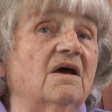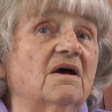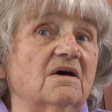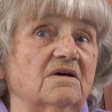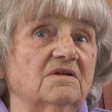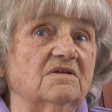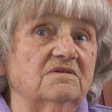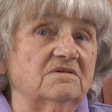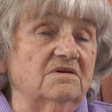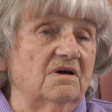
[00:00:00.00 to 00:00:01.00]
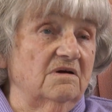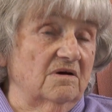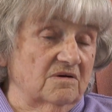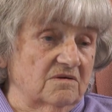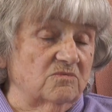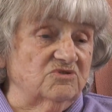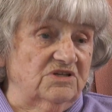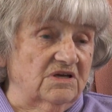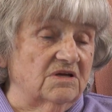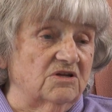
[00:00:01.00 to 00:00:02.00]
And I was
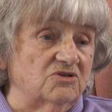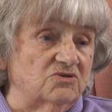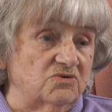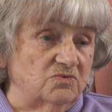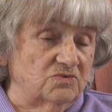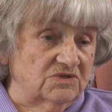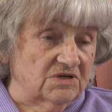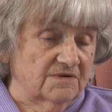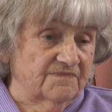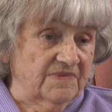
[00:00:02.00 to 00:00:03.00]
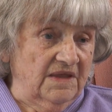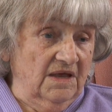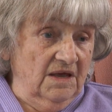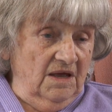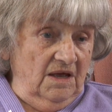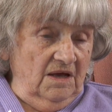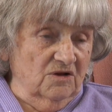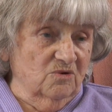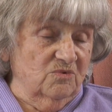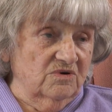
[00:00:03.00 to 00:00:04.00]
taken in as a sorter.
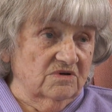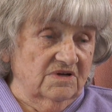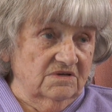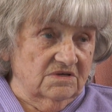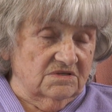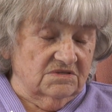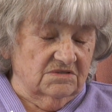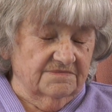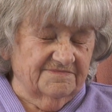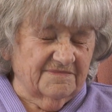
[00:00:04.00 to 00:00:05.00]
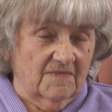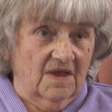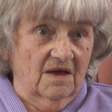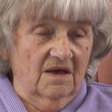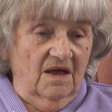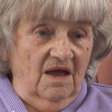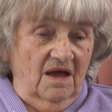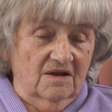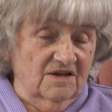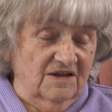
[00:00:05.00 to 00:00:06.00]
And I worked nights.
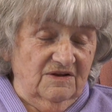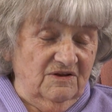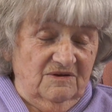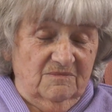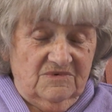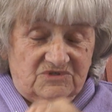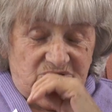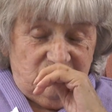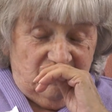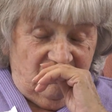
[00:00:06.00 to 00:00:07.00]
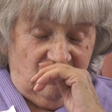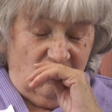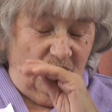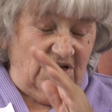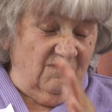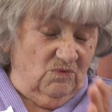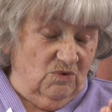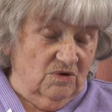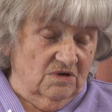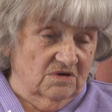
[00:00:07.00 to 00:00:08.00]
And, excuse me, never
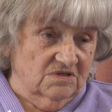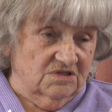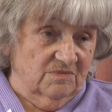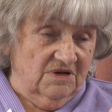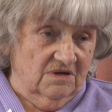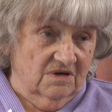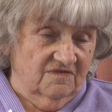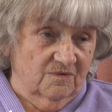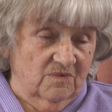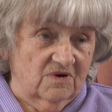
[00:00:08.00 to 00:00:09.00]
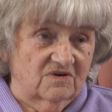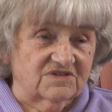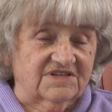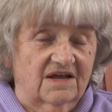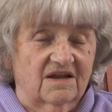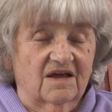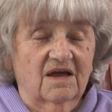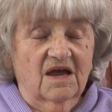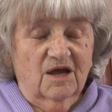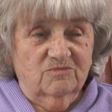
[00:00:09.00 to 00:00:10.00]
worked nights in my life. And when I got down there,
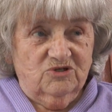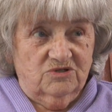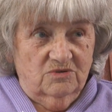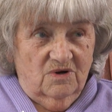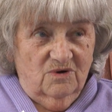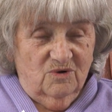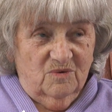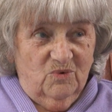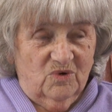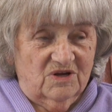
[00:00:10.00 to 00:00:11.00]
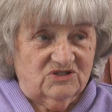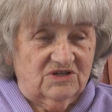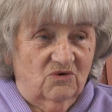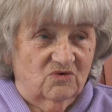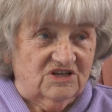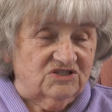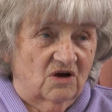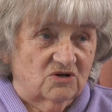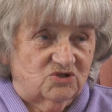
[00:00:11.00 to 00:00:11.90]
come to 2 o'clock in the morning, you sat on this high